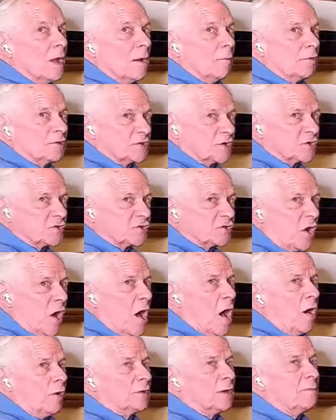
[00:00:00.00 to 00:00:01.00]
It was a
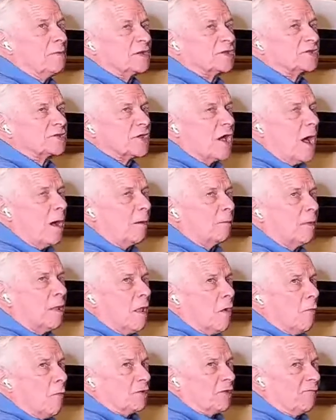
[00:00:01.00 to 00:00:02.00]
song to be
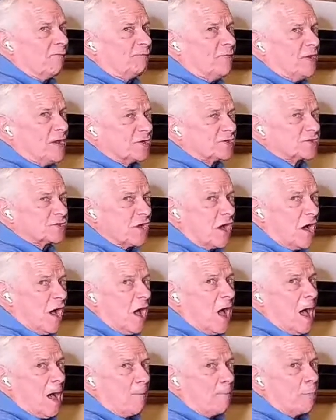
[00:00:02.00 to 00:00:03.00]
sung with a feast
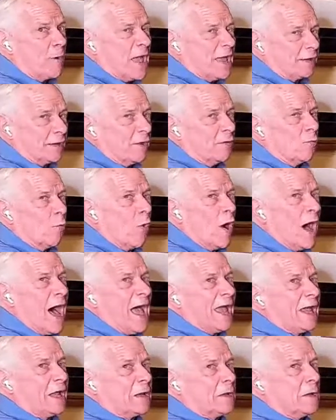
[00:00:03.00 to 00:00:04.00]
of bread and
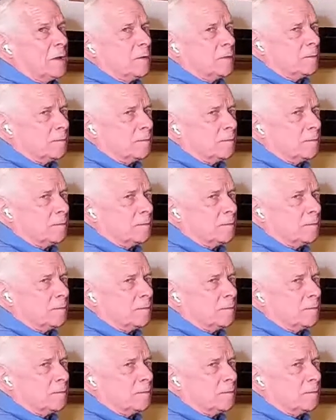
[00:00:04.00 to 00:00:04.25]
wine.